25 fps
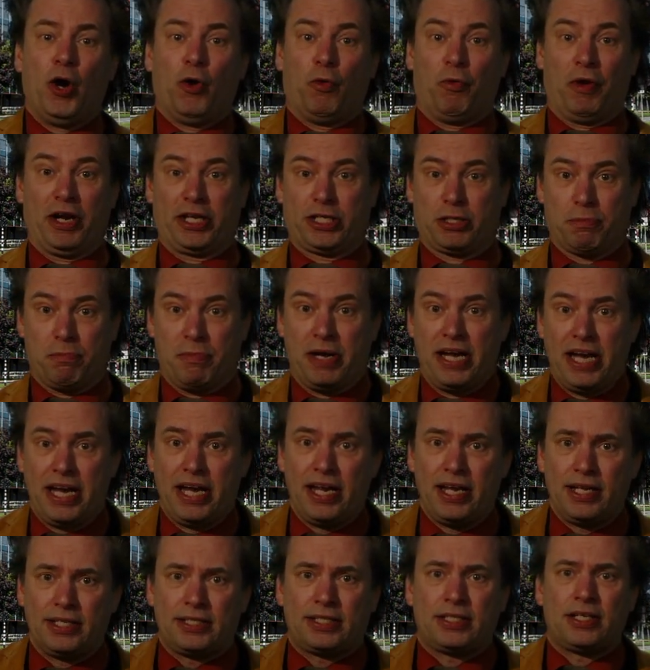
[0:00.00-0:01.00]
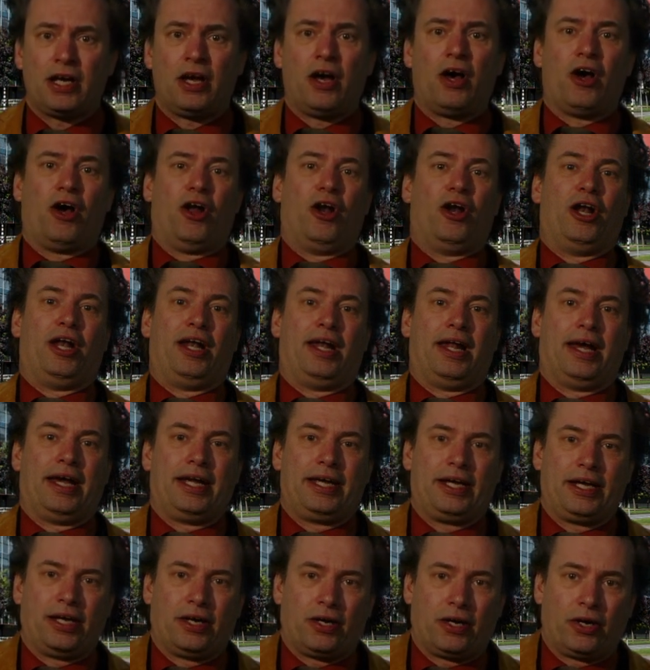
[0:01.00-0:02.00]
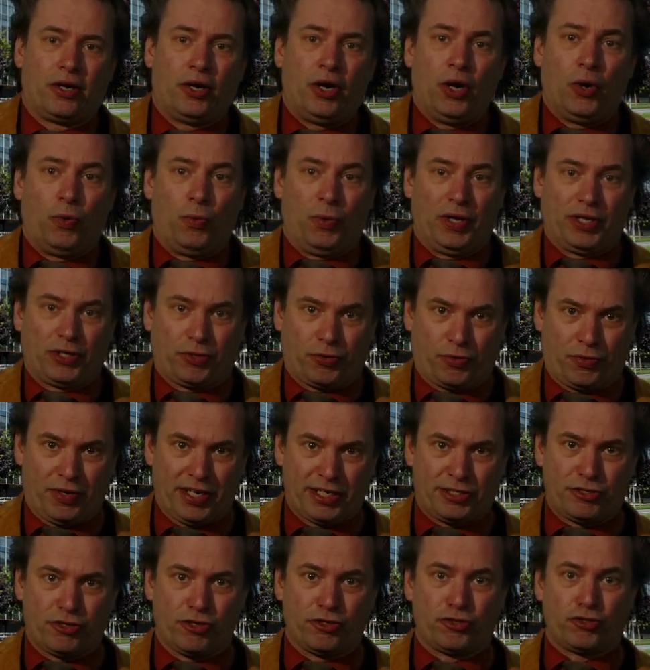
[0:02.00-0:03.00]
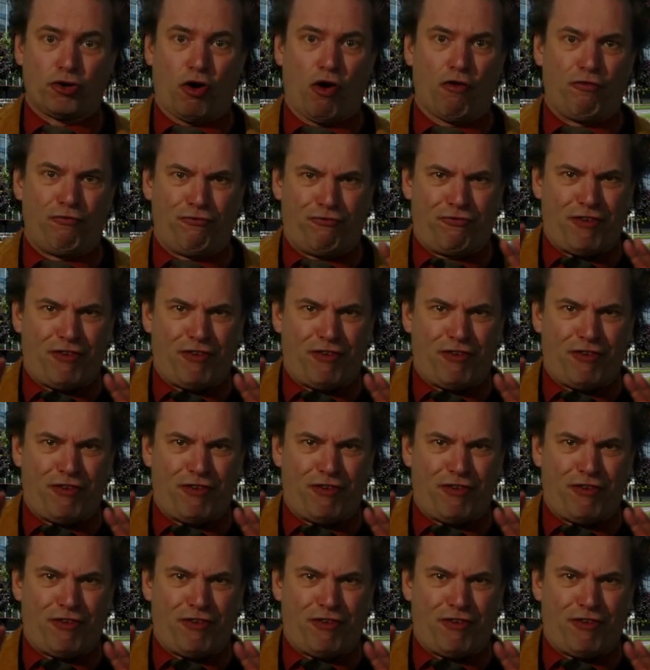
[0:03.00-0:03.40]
which means a layer with crystals of